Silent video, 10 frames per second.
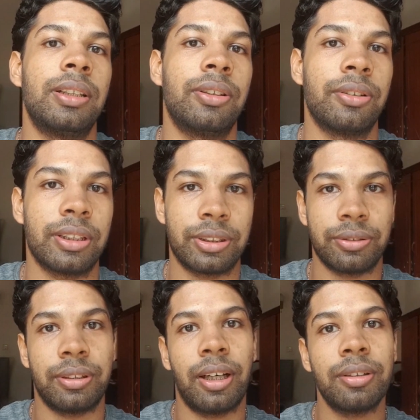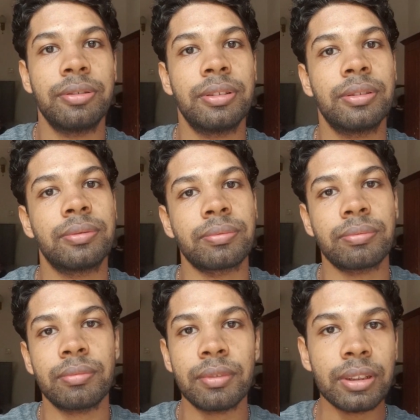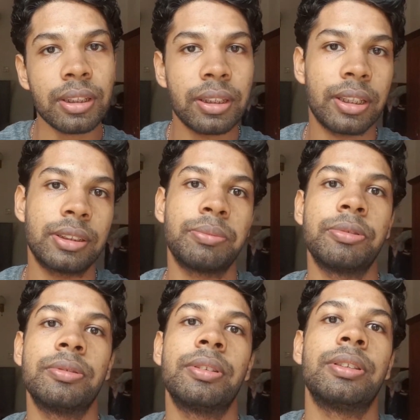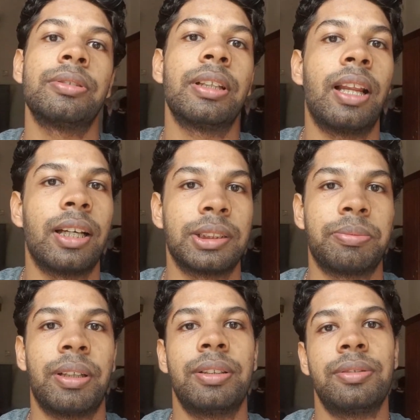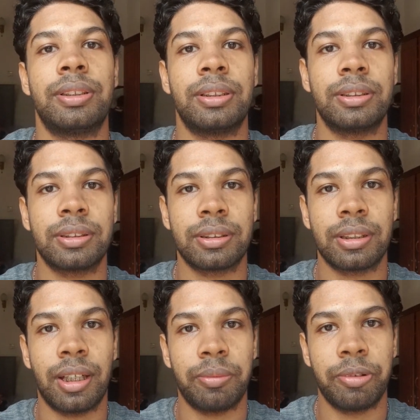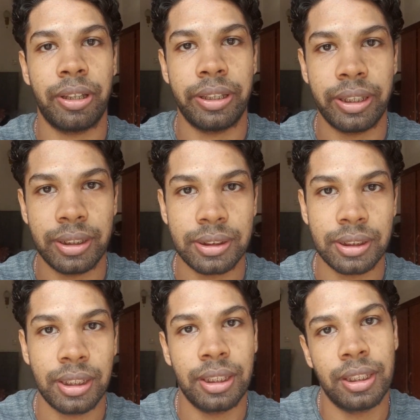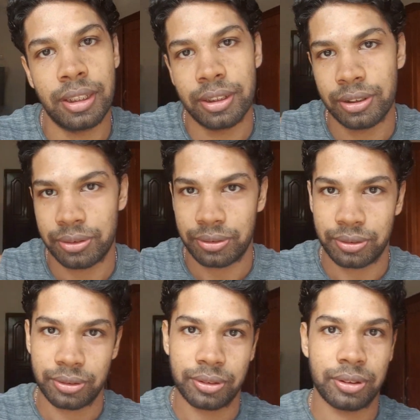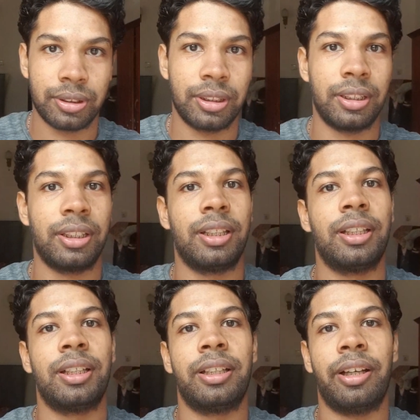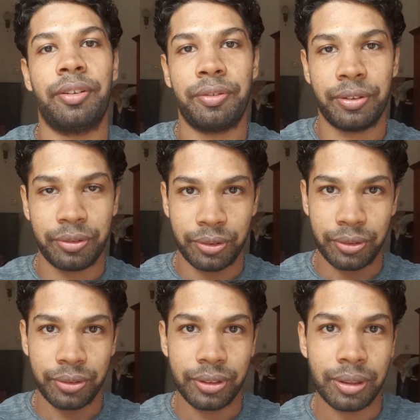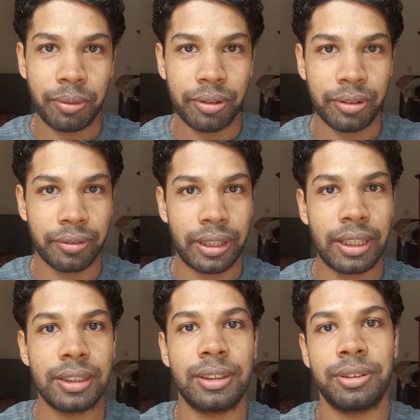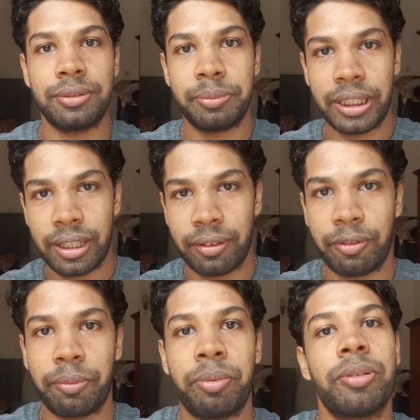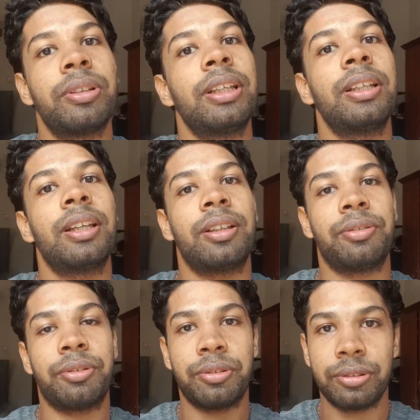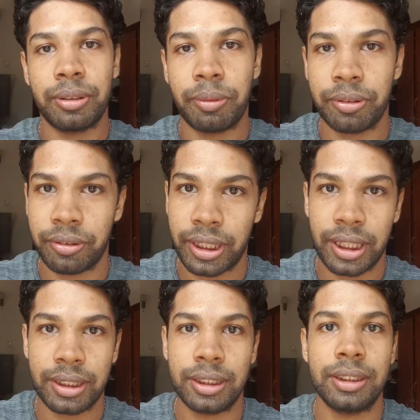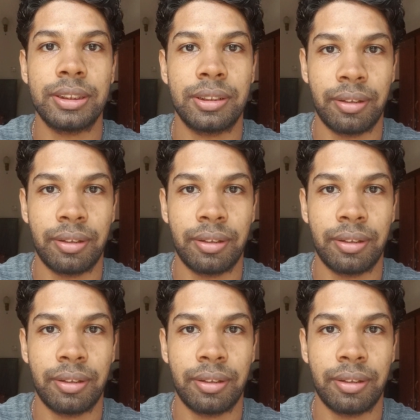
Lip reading: Okay, so now let's move into the last part, which is carbohydrates. So now you know the amount of calories you will be getting from protein, and you know the amount of calories